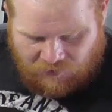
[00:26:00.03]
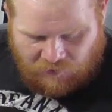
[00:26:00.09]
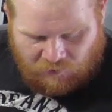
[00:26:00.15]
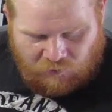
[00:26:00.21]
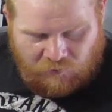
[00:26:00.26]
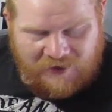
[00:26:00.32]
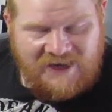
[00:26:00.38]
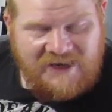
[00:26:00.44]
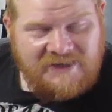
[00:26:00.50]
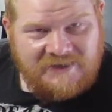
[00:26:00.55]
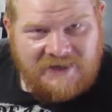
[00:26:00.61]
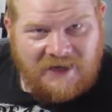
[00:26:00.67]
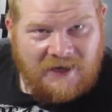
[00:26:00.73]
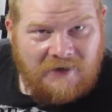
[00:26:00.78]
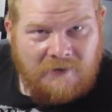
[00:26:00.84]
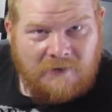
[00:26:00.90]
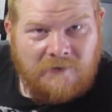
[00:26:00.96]
the
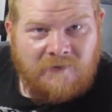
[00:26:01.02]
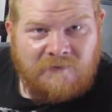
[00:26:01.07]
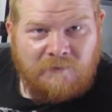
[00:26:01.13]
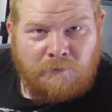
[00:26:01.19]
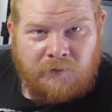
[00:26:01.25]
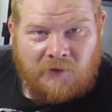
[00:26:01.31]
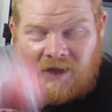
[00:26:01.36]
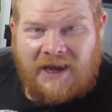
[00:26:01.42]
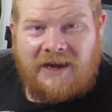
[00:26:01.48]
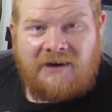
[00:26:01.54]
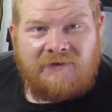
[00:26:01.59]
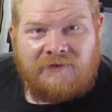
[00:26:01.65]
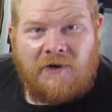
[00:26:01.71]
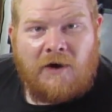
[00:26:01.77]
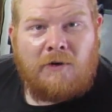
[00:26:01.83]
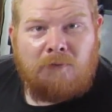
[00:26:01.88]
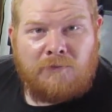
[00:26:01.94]
reason blade
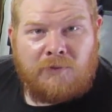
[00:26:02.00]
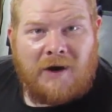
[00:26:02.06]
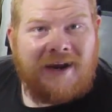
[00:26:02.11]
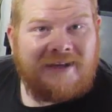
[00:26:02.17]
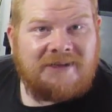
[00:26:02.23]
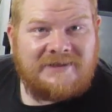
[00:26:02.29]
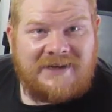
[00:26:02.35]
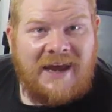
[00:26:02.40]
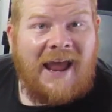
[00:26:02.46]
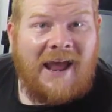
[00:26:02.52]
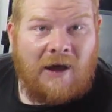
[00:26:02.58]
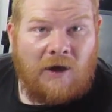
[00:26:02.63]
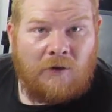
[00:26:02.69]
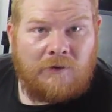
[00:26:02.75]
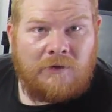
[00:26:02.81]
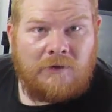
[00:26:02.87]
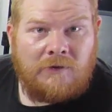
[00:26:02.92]
foam breaks
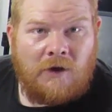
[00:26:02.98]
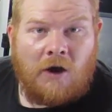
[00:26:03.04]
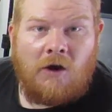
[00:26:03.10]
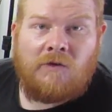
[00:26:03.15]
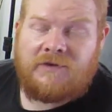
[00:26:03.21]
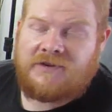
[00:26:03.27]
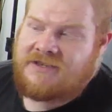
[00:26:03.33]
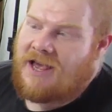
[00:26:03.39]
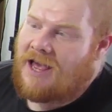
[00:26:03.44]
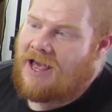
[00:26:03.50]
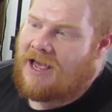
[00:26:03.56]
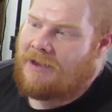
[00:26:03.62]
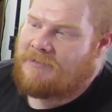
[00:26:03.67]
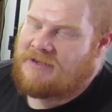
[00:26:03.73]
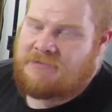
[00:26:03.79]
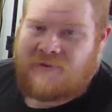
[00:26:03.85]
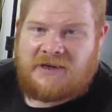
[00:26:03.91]
down over
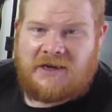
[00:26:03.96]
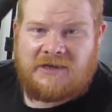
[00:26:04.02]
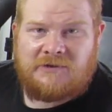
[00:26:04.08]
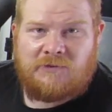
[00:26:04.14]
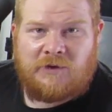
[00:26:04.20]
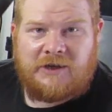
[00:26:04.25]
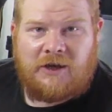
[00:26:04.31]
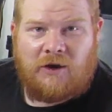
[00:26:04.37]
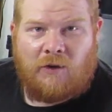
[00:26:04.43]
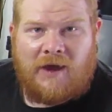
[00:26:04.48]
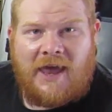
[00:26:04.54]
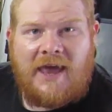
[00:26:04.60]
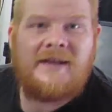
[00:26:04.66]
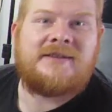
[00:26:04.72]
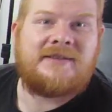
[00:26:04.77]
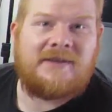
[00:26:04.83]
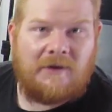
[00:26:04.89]
time is because when you
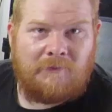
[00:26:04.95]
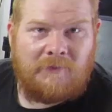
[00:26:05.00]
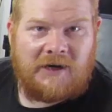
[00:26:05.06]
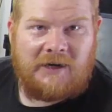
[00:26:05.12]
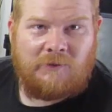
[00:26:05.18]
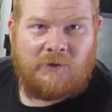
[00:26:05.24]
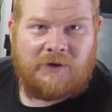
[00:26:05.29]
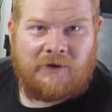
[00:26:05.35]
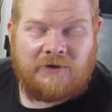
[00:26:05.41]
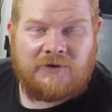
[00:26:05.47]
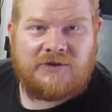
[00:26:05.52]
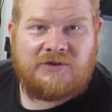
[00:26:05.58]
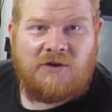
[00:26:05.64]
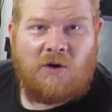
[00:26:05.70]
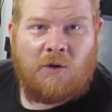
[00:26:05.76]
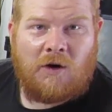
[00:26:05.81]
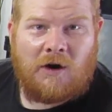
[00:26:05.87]
hit somebody with your
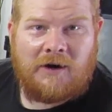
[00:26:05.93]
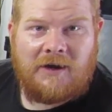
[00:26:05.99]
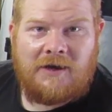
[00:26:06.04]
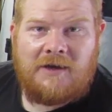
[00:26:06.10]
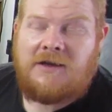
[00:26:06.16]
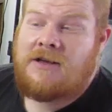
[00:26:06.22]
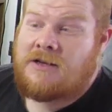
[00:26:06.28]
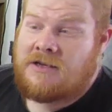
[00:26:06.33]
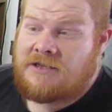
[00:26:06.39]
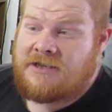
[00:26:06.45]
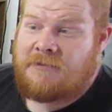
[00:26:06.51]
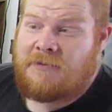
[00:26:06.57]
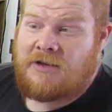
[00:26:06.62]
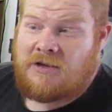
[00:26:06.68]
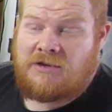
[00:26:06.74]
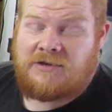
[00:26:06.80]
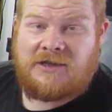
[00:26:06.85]
sword, some
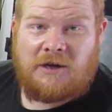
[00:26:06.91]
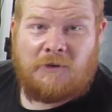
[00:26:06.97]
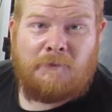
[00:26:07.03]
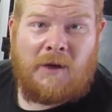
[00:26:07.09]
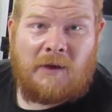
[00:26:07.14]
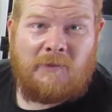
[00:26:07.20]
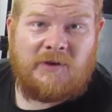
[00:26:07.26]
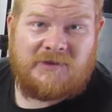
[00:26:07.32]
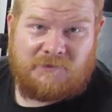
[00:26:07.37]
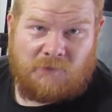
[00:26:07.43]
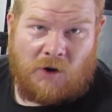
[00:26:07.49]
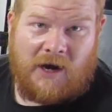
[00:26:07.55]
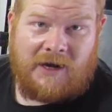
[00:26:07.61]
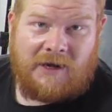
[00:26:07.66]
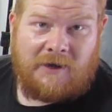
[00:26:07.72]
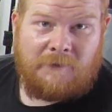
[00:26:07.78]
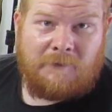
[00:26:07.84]
of those little bubbles
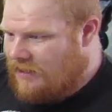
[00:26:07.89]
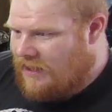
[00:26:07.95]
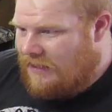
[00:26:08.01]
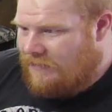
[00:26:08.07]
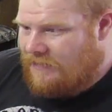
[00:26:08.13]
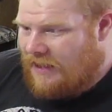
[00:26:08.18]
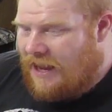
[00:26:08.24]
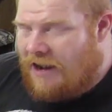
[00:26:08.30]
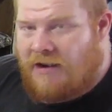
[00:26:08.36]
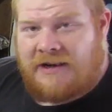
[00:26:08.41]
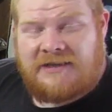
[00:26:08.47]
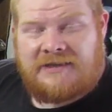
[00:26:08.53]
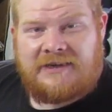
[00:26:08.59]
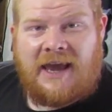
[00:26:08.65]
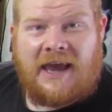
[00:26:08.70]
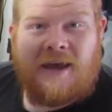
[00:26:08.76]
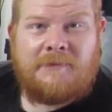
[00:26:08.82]
break, and the air
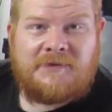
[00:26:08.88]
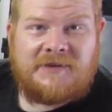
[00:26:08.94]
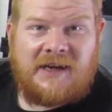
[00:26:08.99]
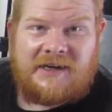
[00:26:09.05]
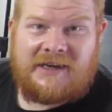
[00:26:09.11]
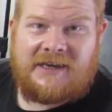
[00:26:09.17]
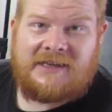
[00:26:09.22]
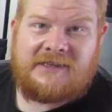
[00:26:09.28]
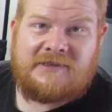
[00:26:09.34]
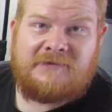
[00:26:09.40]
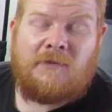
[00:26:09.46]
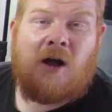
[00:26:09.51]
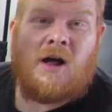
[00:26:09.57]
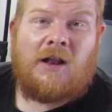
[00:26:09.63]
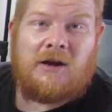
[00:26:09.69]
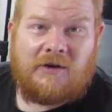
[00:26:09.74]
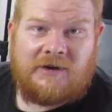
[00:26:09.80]
escapes, and it gets
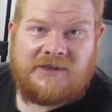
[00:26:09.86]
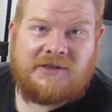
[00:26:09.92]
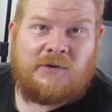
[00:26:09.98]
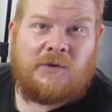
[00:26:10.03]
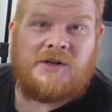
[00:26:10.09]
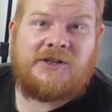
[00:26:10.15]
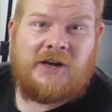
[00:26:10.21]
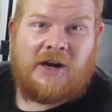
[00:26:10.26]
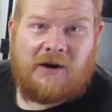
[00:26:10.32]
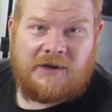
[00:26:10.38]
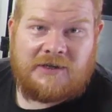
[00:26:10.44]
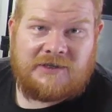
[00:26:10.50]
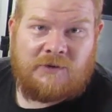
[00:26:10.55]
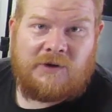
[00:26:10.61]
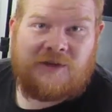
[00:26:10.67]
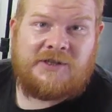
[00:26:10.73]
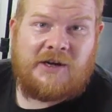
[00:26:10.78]
smaller and squishier and
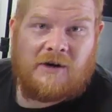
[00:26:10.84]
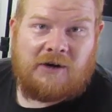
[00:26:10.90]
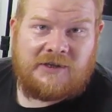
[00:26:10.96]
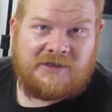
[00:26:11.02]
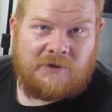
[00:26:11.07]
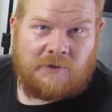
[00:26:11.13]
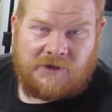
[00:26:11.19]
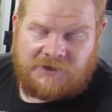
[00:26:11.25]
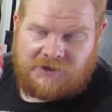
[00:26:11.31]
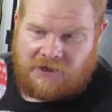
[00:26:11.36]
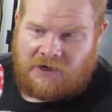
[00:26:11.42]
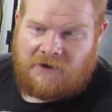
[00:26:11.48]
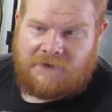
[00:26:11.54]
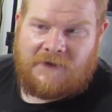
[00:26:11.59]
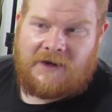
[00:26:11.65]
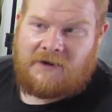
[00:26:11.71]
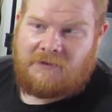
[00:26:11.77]
squishier and squishier,
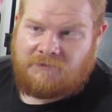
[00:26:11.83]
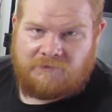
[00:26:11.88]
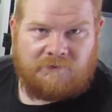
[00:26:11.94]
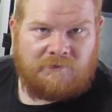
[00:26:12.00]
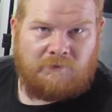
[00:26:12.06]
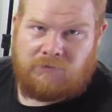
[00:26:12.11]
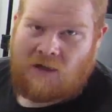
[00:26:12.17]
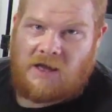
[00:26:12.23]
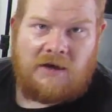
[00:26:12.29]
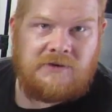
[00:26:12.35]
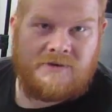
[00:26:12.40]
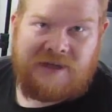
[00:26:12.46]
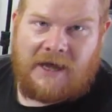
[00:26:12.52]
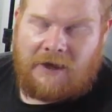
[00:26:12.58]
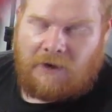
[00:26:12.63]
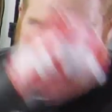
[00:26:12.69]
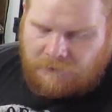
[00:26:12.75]
and then it blows
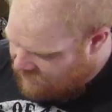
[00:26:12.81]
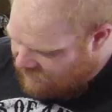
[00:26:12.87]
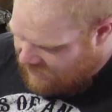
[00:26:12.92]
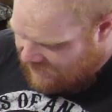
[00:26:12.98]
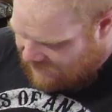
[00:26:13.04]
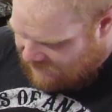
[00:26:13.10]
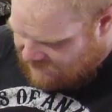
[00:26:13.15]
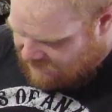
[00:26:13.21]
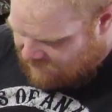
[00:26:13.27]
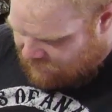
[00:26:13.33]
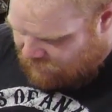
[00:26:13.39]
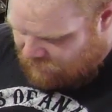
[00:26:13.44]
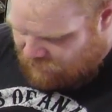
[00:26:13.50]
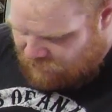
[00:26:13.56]
out. This